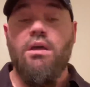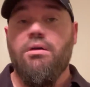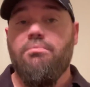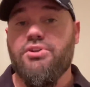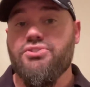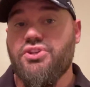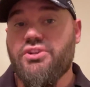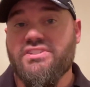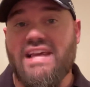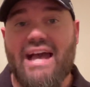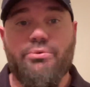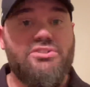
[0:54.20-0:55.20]
But as good
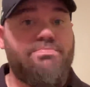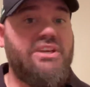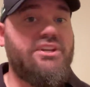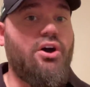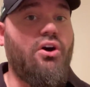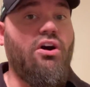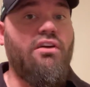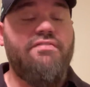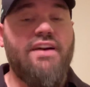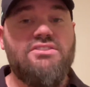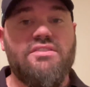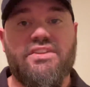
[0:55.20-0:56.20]
as Iowa's been
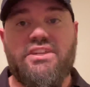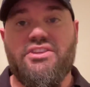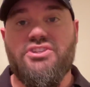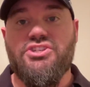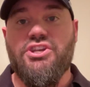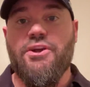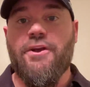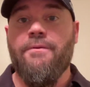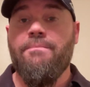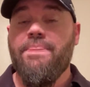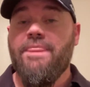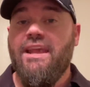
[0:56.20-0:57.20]
offensively this
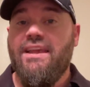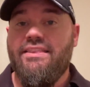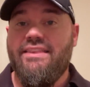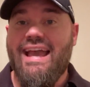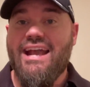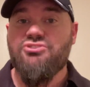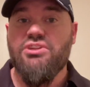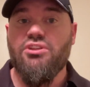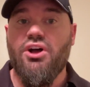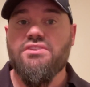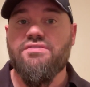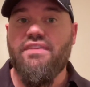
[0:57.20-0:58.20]
year, they actually
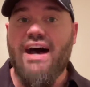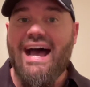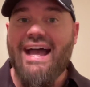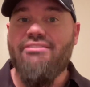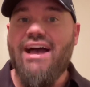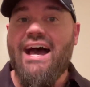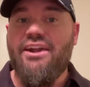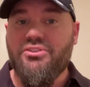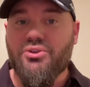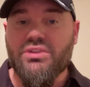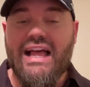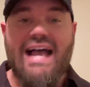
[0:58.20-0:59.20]
lost 5 out of
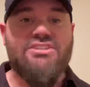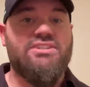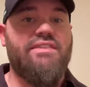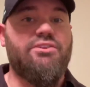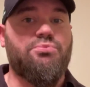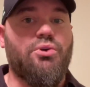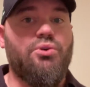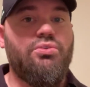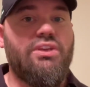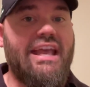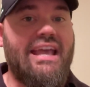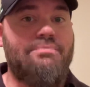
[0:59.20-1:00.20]
their last 7
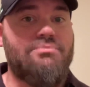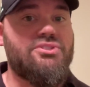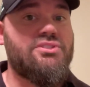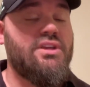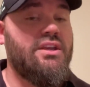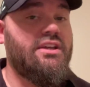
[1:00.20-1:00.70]
road games,